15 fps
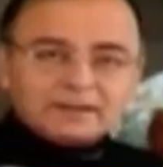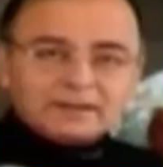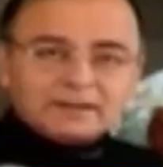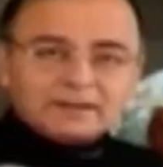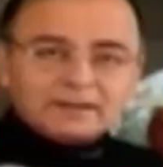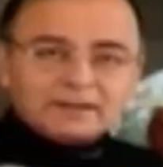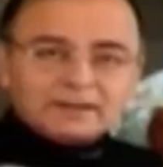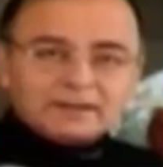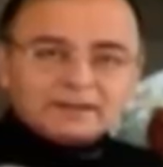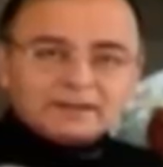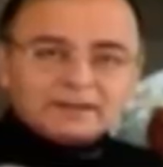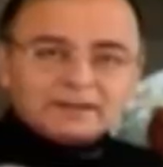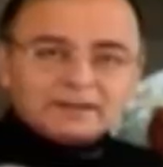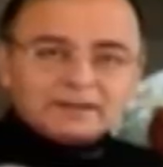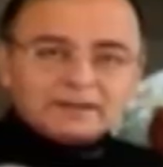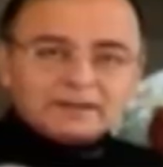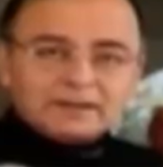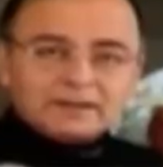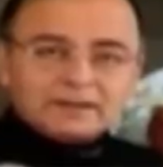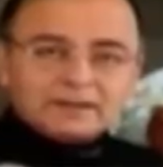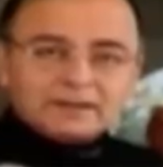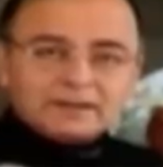
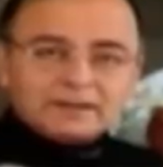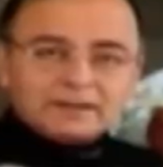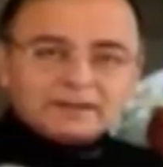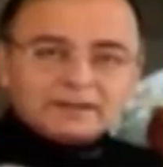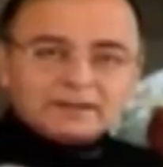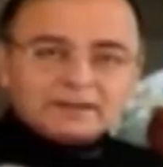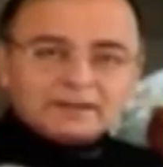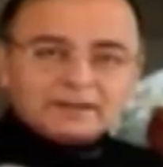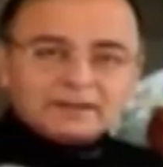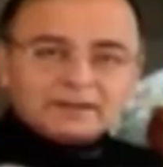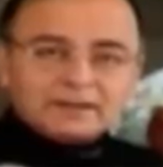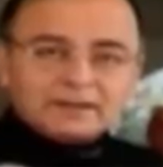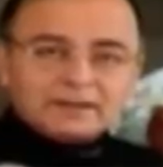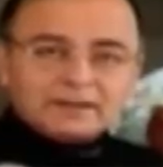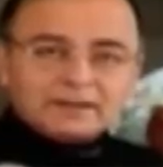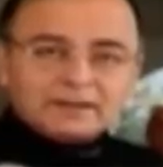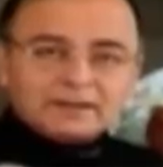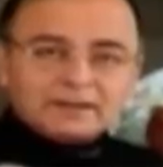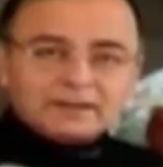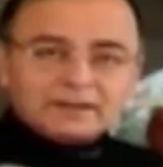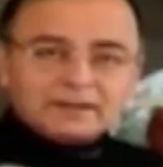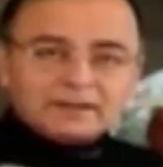
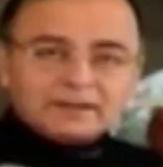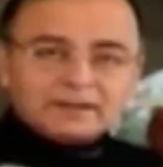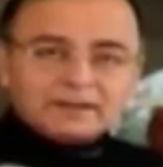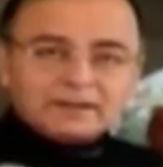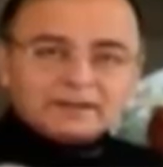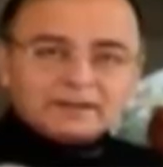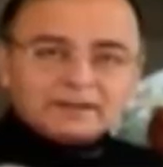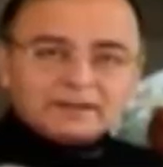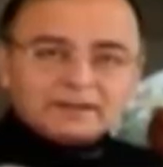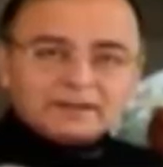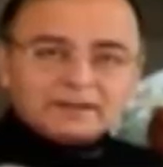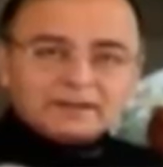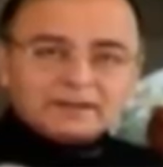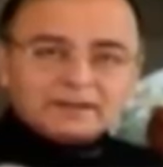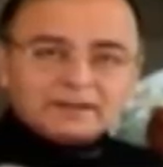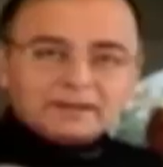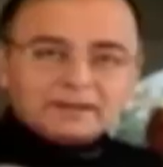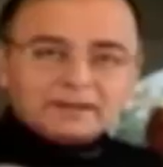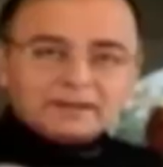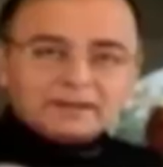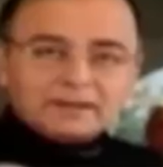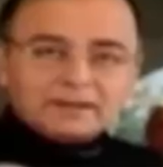
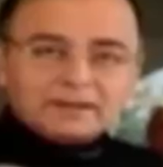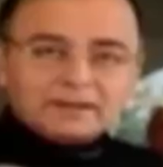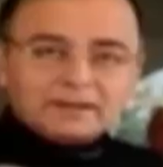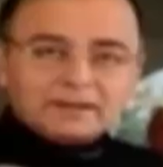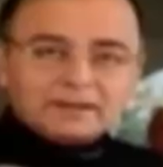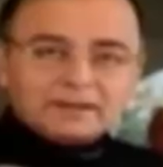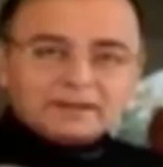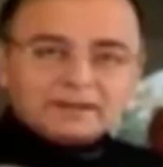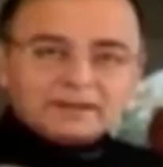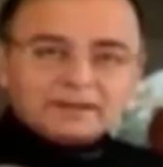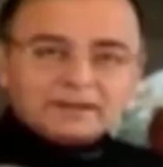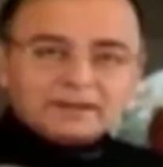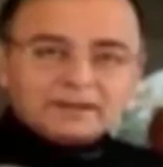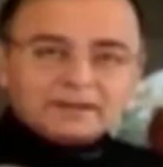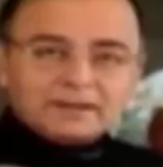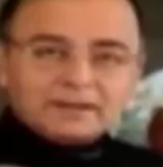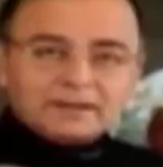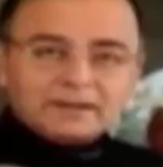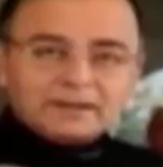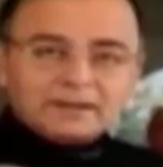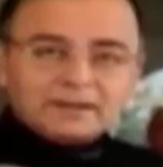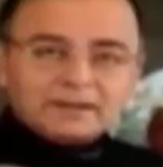
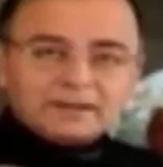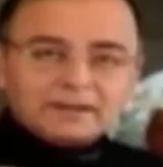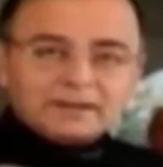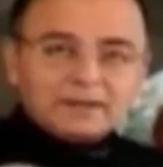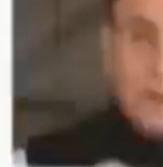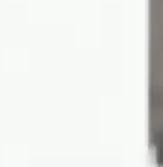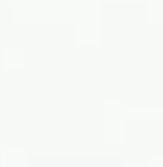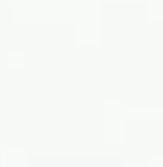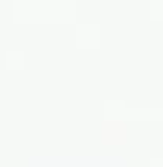(silent)